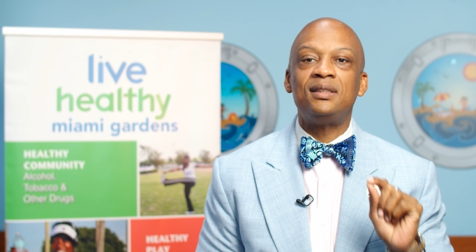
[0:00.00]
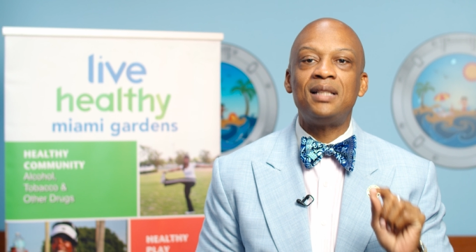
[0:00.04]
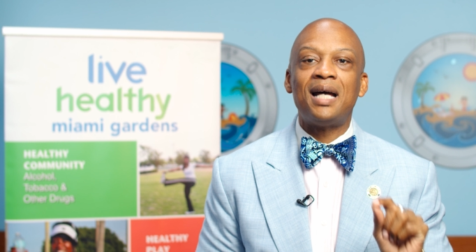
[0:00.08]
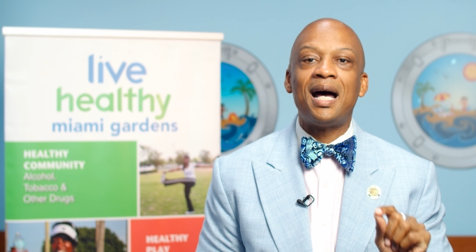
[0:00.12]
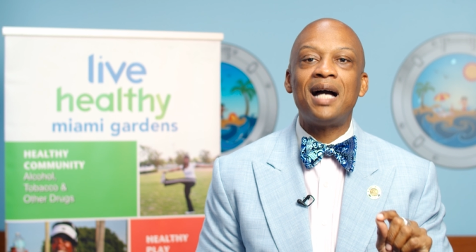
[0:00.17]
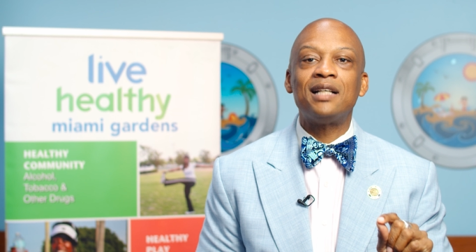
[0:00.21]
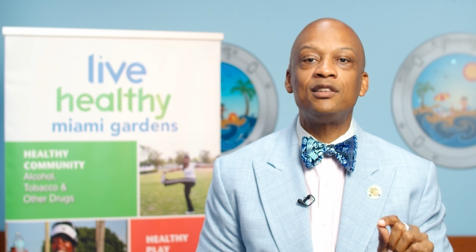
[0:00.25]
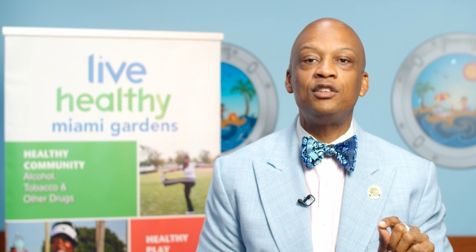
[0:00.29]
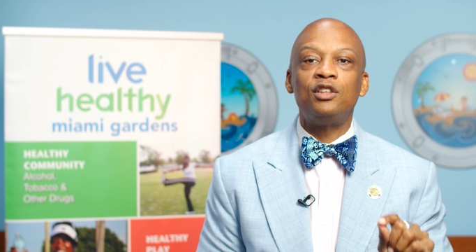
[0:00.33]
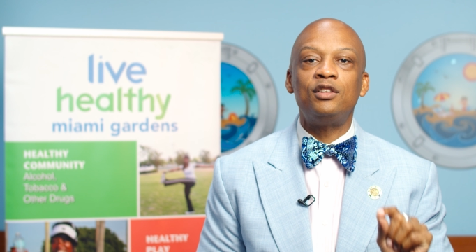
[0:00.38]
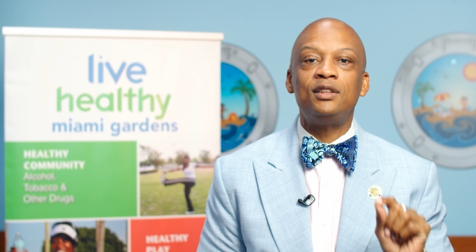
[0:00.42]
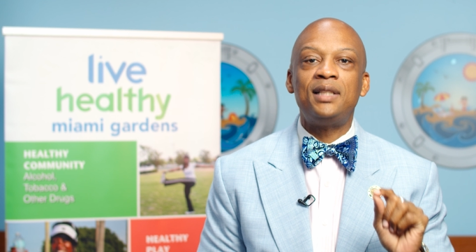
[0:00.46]

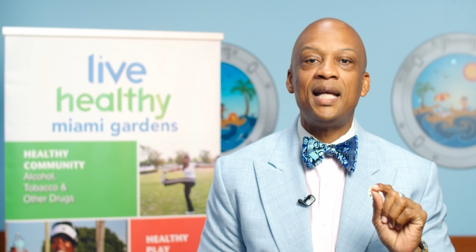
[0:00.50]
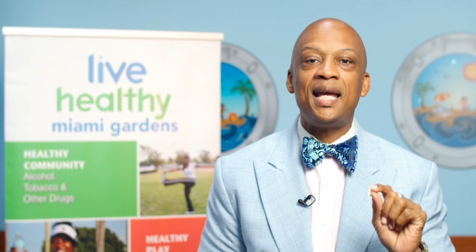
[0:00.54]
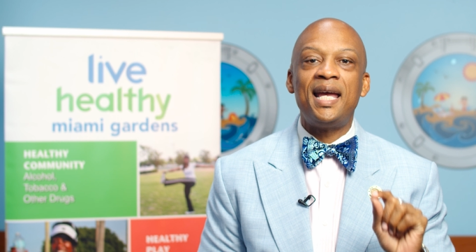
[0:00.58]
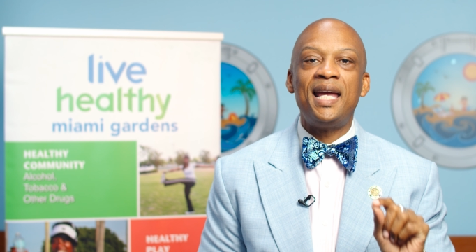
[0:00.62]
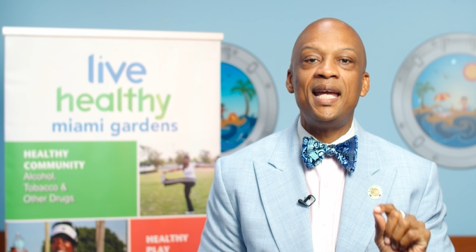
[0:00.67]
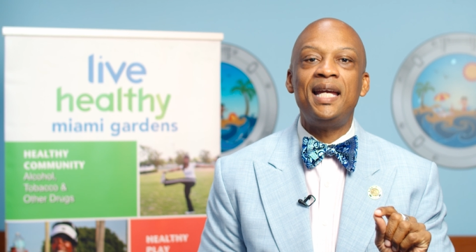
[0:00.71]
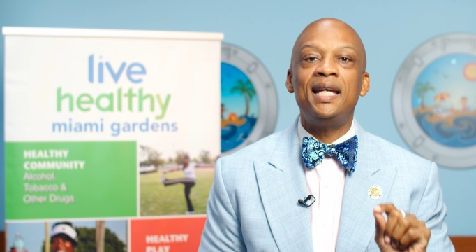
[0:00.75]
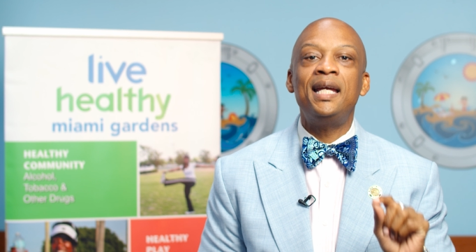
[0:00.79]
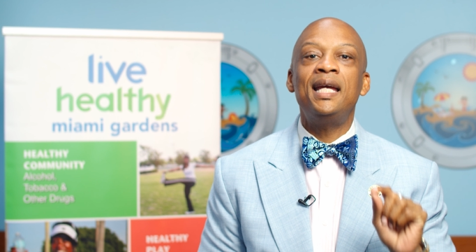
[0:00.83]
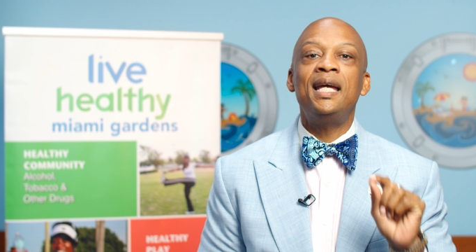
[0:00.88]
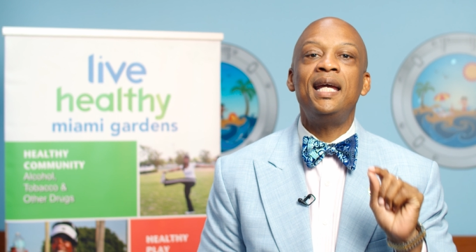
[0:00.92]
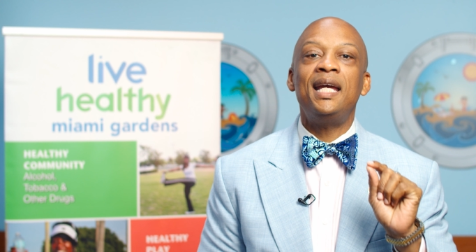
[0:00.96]
Doctor
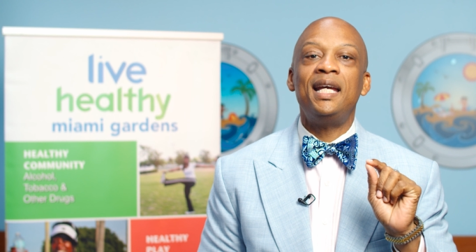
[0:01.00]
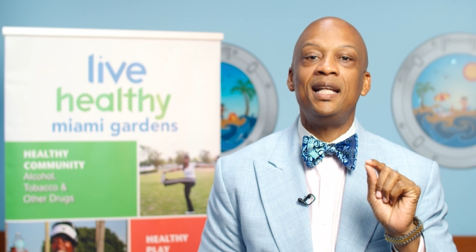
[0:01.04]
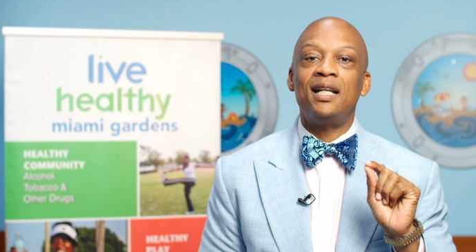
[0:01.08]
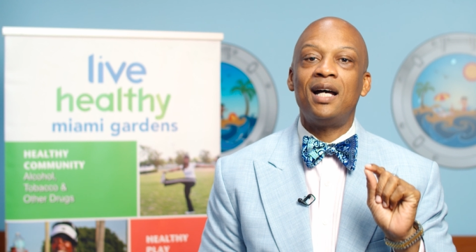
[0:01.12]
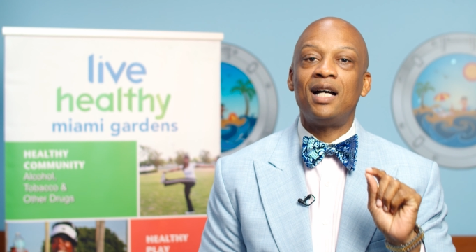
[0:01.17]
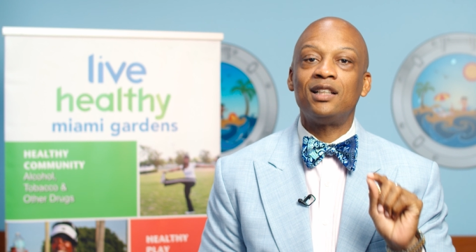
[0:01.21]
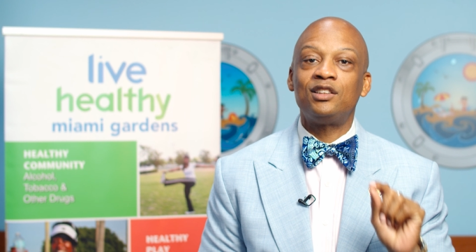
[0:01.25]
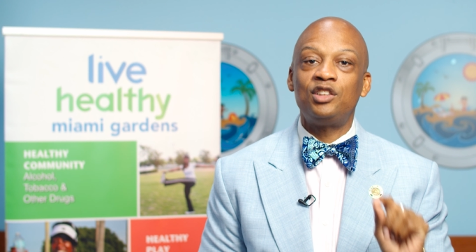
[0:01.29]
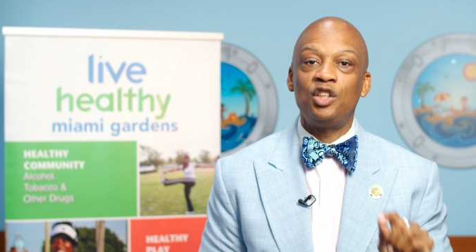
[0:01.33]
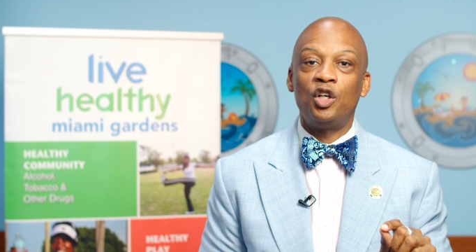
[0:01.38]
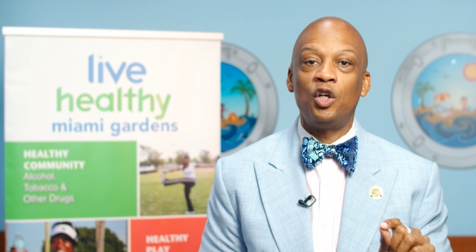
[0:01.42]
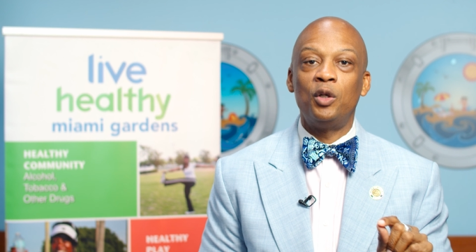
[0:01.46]
Day in
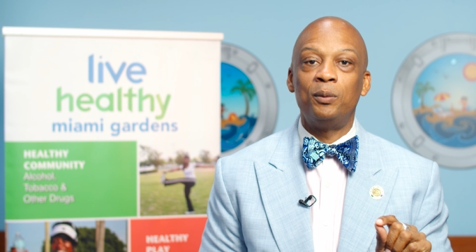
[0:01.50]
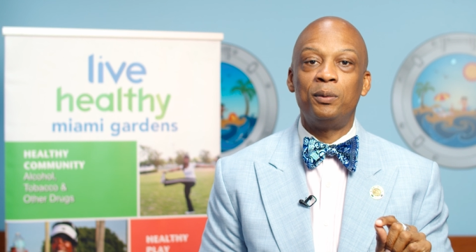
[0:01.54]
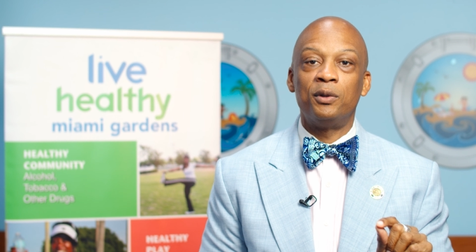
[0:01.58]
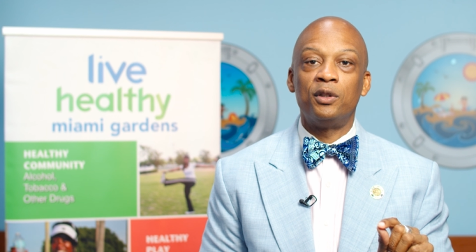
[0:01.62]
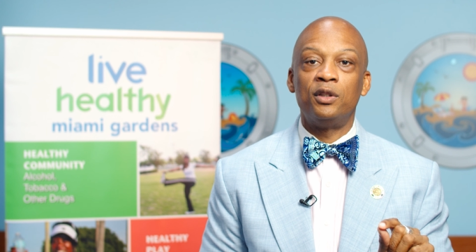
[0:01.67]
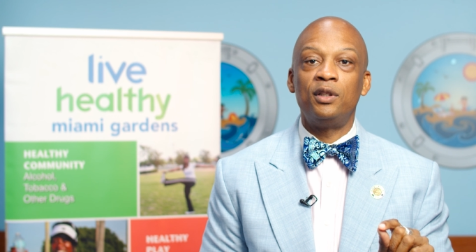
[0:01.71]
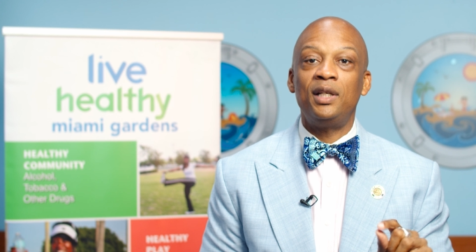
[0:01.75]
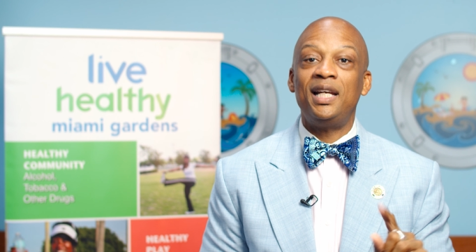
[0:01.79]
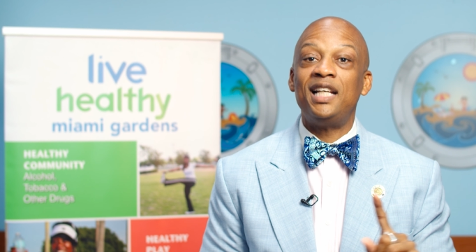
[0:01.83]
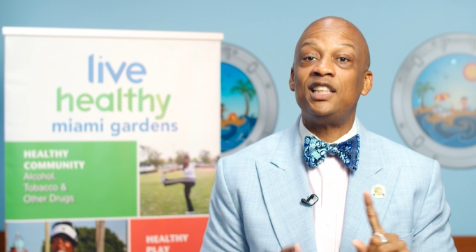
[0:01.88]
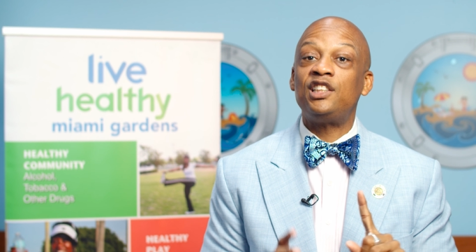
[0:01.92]
October.